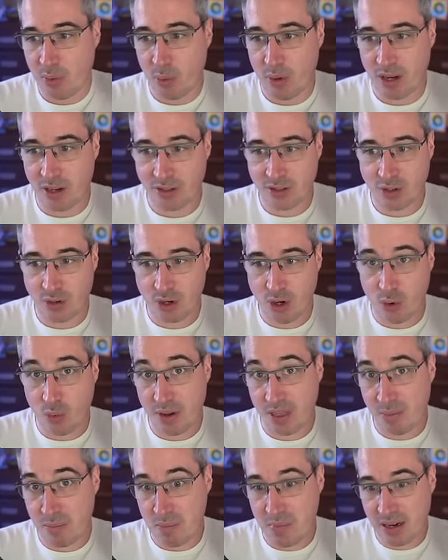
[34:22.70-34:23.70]
But we also know
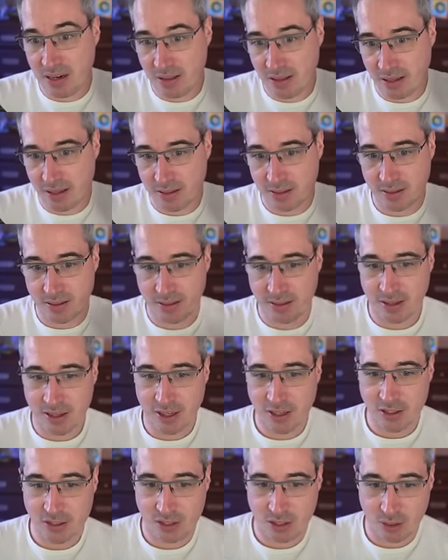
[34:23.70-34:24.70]
where the middle is.
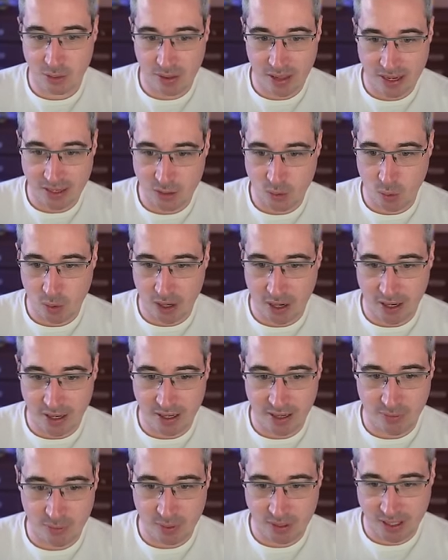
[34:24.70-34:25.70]
So that's why
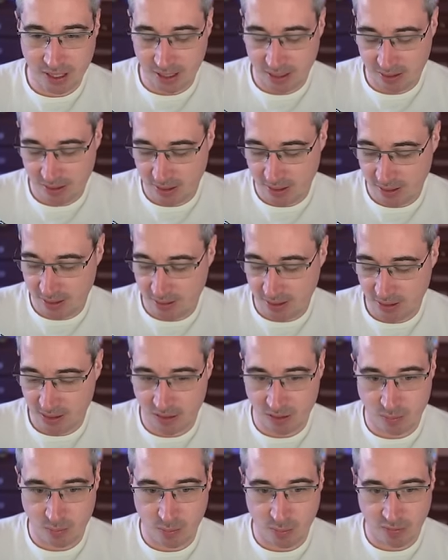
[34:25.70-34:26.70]
if we take these, let's
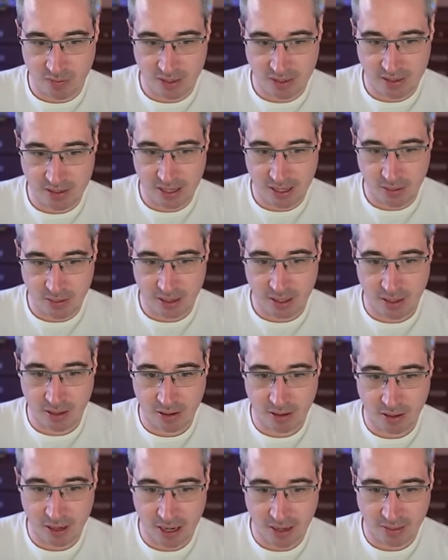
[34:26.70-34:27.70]
just move this down
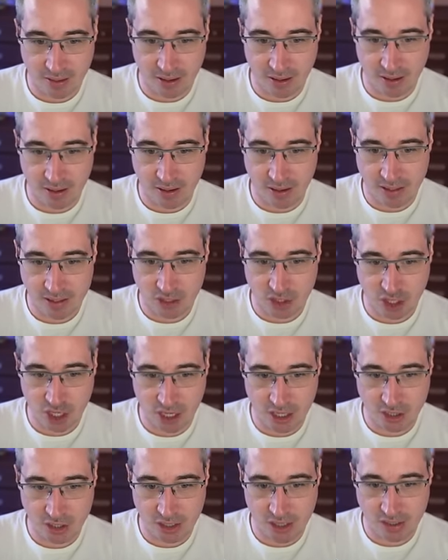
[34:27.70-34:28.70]
here, and then let's
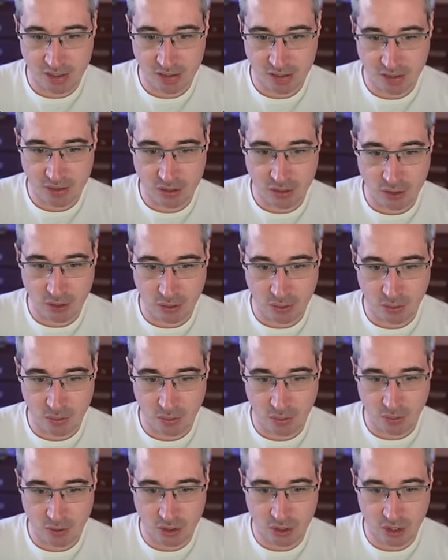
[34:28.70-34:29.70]
change this
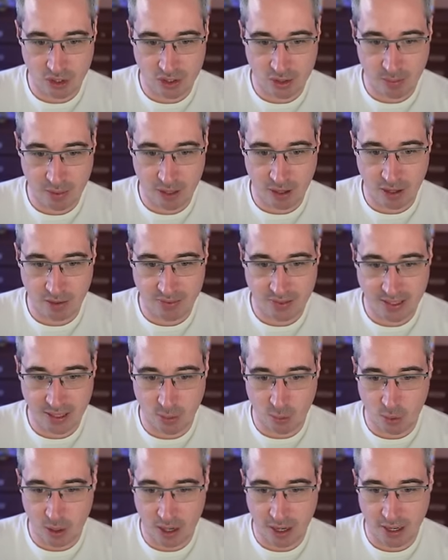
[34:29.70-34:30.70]
to just my
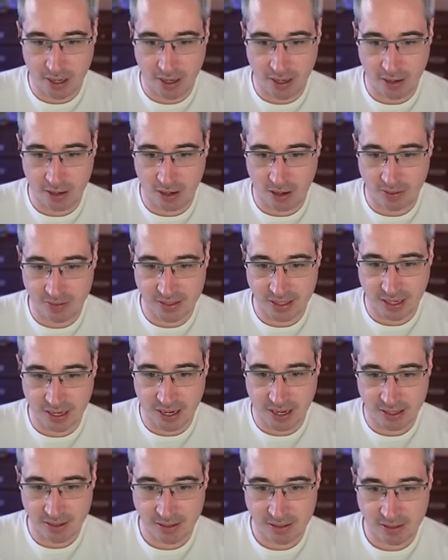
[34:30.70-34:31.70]
offset Y and
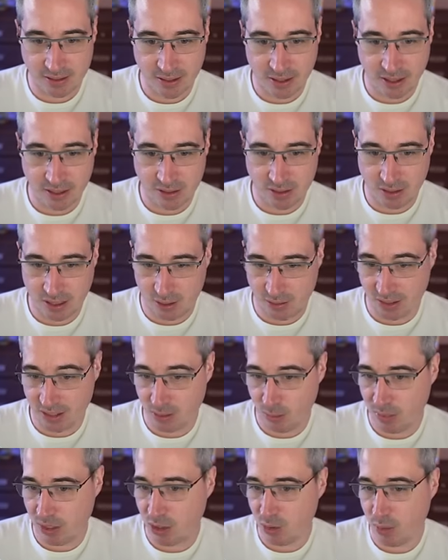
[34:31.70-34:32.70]
offset X. So now it's
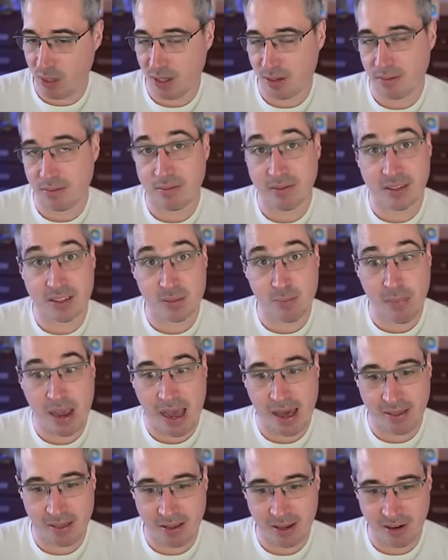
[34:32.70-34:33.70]
going to be doing this
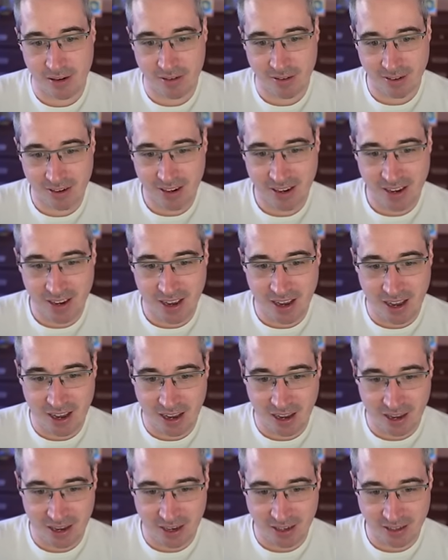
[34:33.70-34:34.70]
math here,
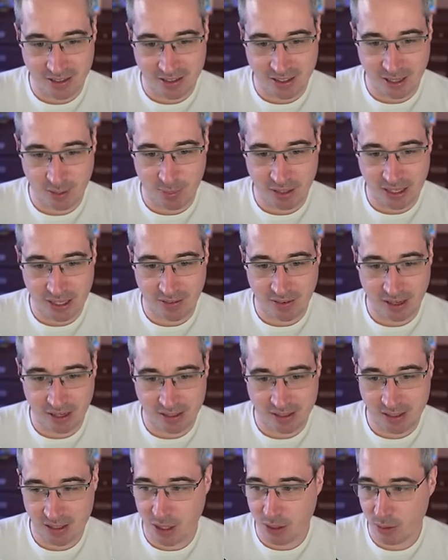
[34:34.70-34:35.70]
and it's going to be giving
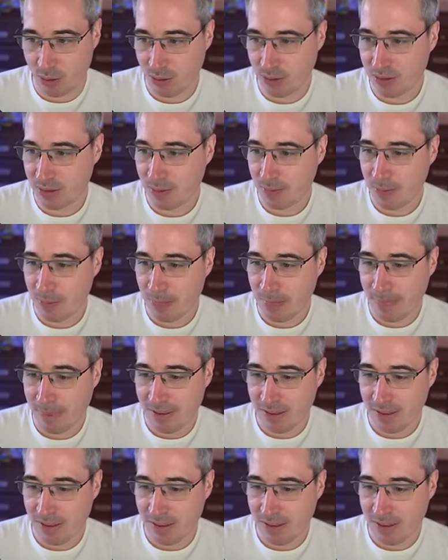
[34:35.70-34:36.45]
us those.